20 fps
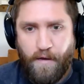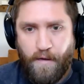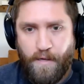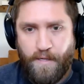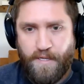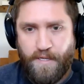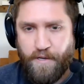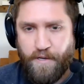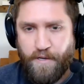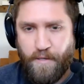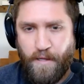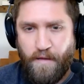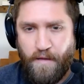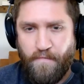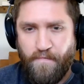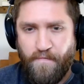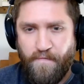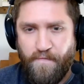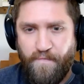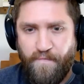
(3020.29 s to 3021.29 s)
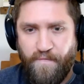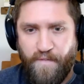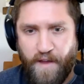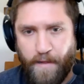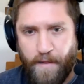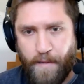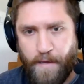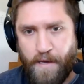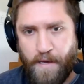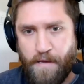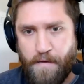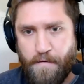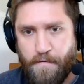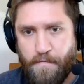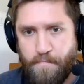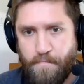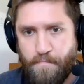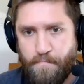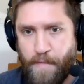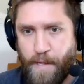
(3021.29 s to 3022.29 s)
is actually fairly
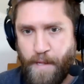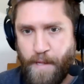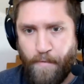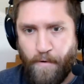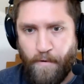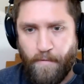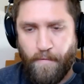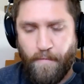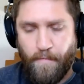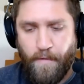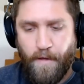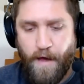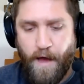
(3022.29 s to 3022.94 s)
minimal.